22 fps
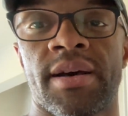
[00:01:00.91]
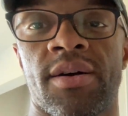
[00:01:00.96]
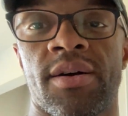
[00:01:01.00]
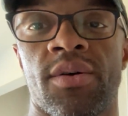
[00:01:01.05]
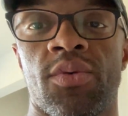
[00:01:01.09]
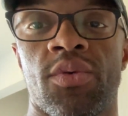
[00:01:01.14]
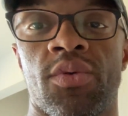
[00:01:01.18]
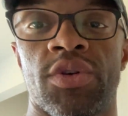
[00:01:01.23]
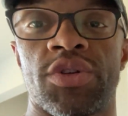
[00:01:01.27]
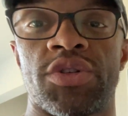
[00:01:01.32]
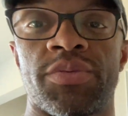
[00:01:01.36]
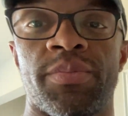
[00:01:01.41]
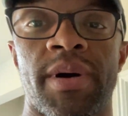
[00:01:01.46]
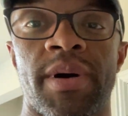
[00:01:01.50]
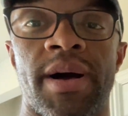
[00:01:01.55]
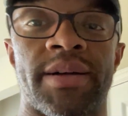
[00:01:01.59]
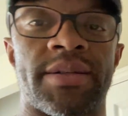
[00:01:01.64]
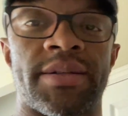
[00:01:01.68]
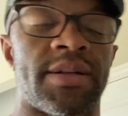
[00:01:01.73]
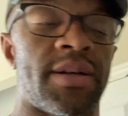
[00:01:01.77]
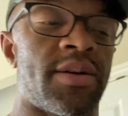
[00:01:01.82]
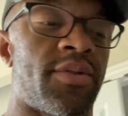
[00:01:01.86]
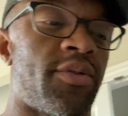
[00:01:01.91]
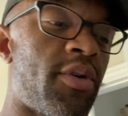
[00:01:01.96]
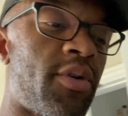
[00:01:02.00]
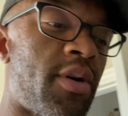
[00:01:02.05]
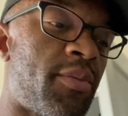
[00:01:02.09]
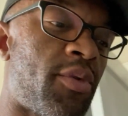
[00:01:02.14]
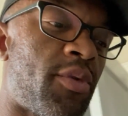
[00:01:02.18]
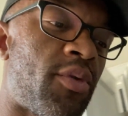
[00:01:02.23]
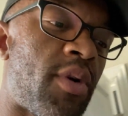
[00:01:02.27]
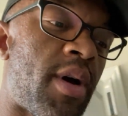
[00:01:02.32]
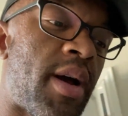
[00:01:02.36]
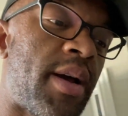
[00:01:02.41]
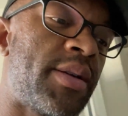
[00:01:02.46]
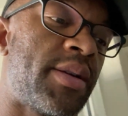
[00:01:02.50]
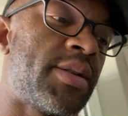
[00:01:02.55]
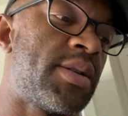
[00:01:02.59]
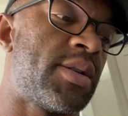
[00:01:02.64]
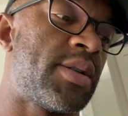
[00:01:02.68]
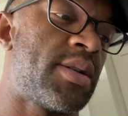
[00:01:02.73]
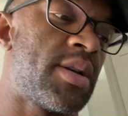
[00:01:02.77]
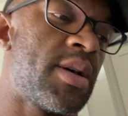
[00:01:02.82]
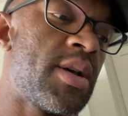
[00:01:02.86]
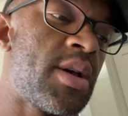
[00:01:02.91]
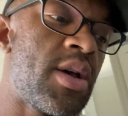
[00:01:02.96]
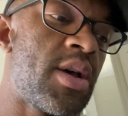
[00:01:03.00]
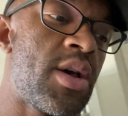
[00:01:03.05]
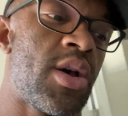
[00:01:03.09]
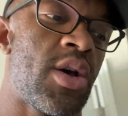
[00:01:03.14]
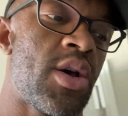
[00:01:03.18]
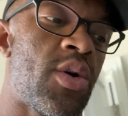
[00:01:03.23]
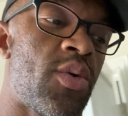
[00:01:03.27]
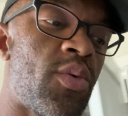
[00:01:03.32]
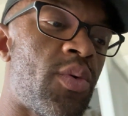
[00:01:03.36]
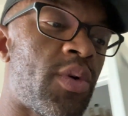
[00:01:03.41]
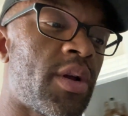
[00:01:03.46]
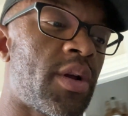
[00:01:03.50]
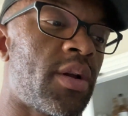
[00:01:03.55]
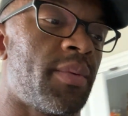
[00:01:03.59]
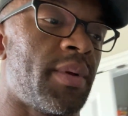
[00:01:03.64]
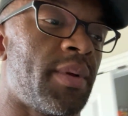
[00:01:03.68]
orange box cream of rice. We're gonna be